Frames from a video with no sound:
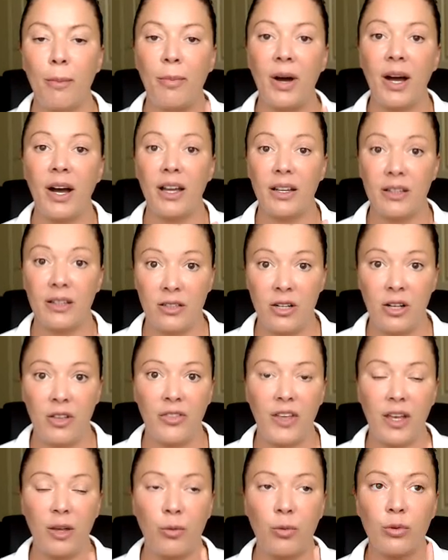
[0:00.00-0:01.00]
but
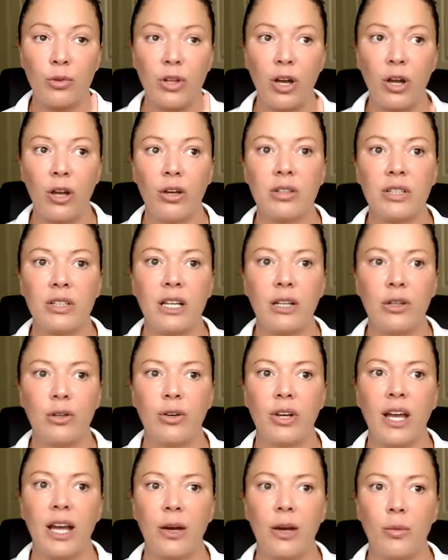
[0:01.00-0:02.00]
they will only
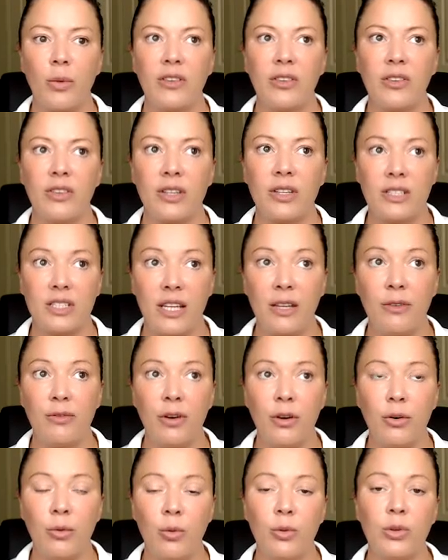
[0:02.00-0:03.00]
look at whether the
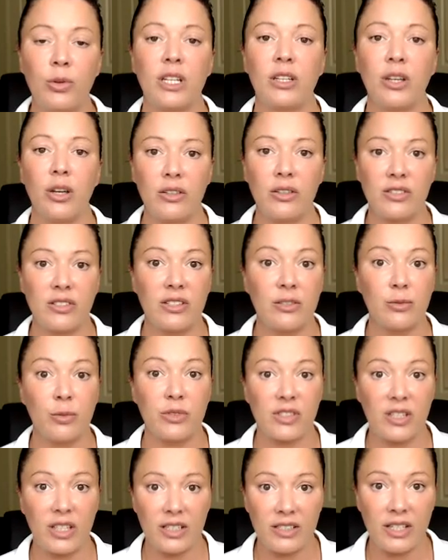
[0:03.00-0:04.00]
default warning notices were
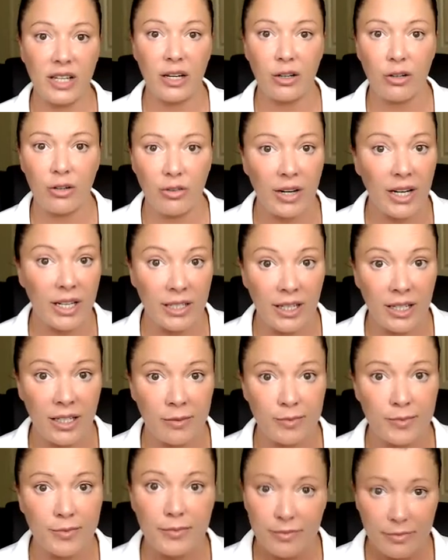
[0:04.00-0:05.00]
sent out correctly.